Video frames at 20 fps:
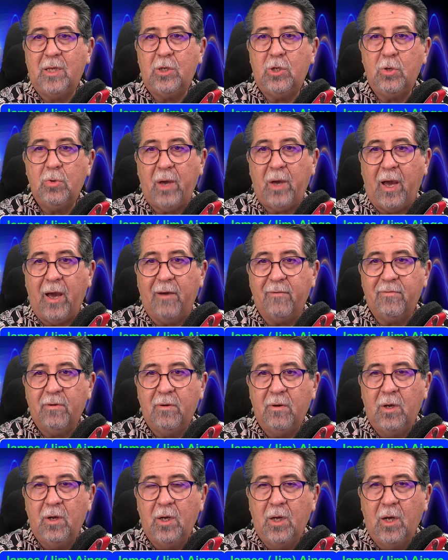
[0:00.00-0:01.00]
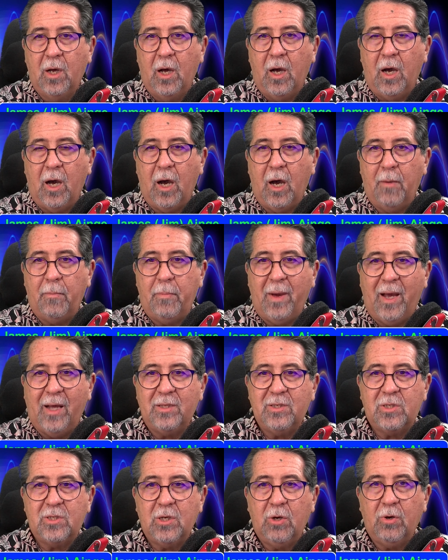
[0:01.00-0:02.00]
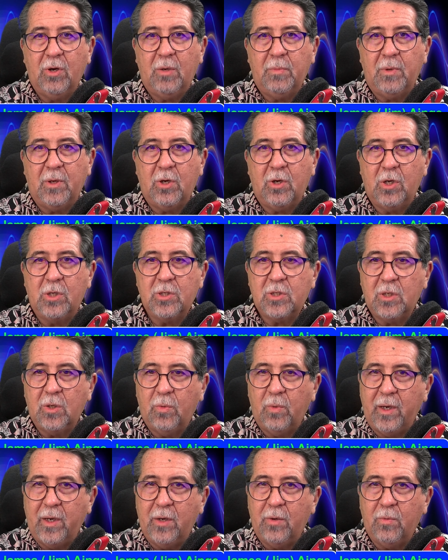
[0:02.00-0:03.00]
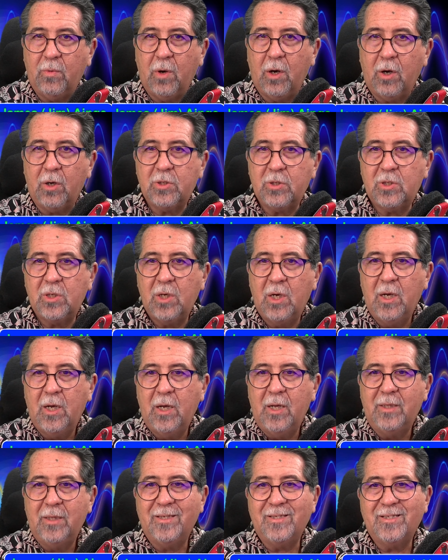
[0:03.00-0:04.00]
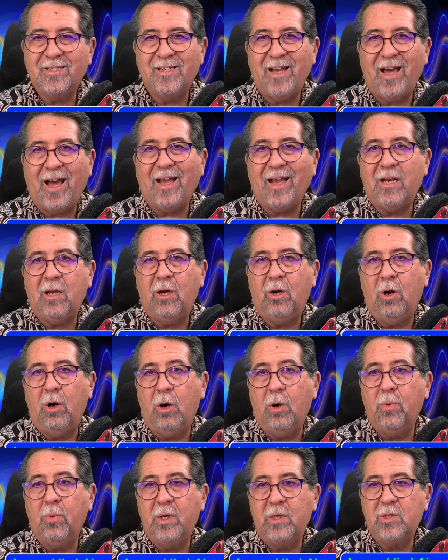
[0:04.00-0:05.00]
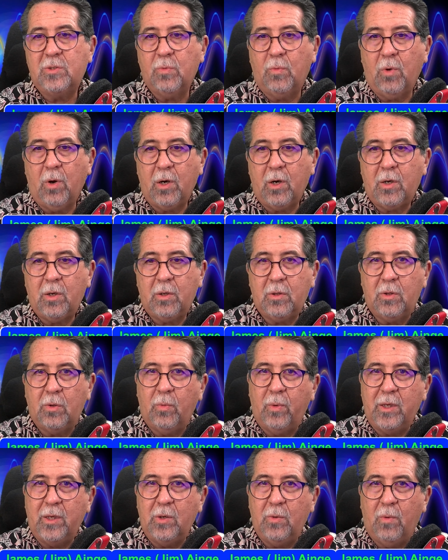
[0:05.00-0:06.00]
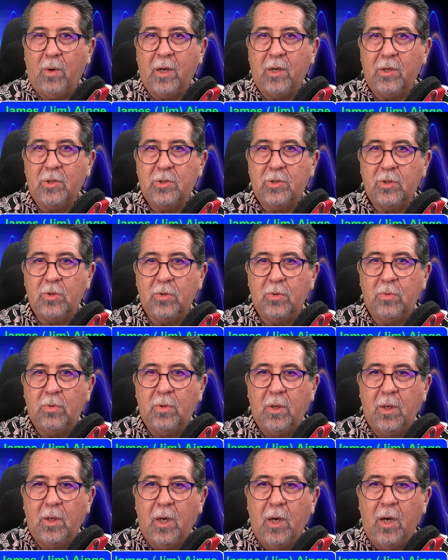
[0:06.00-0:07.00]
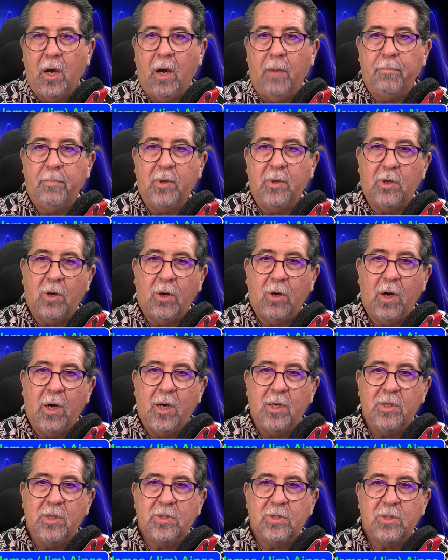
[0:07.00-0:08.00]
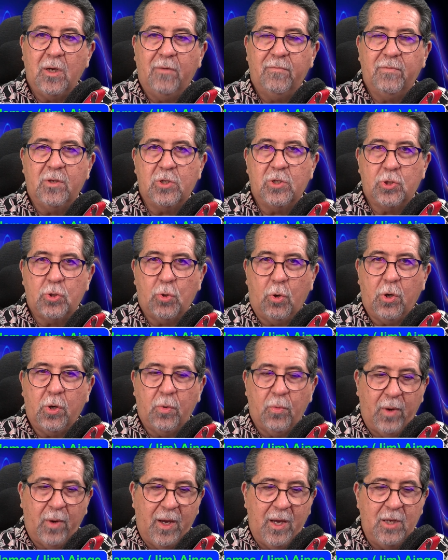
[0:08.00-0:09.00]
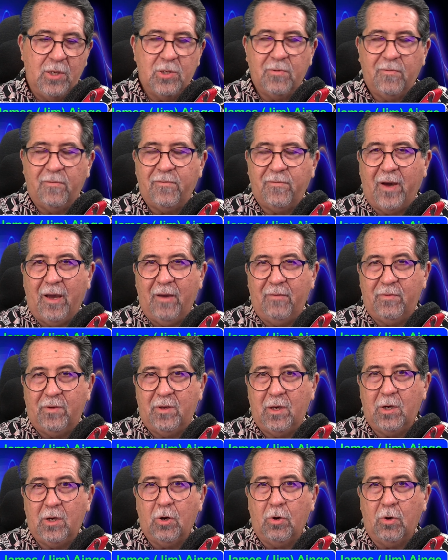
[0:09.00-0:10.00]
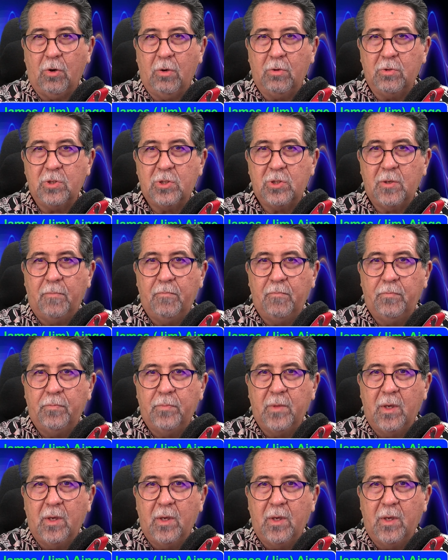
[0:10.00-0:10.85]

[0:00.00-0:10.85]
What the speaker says: that you have. Band steering, because of the way it works, does not always work the way you want it to because of the shorter range of 5 gigahertz.